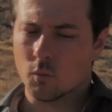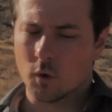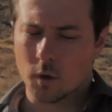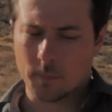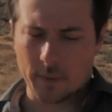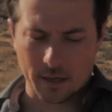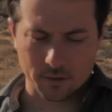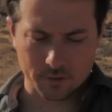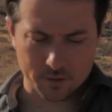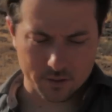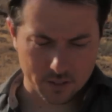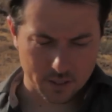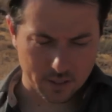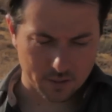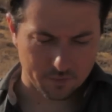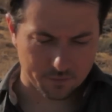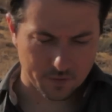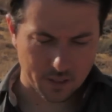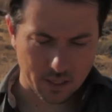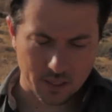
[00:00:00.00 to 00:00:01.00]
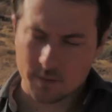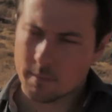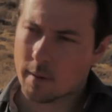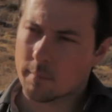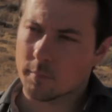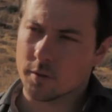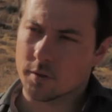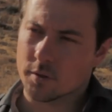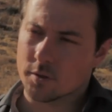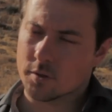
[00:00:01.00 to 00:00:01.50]
What about if any of the
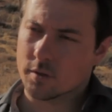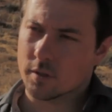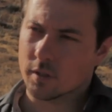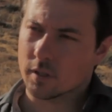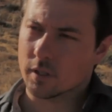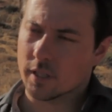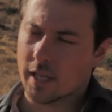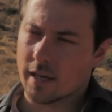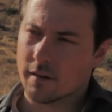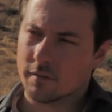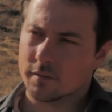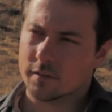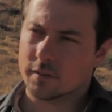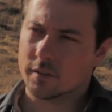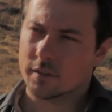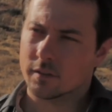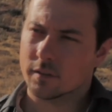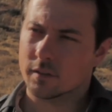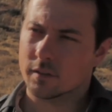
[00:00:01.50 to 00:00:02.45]
members left?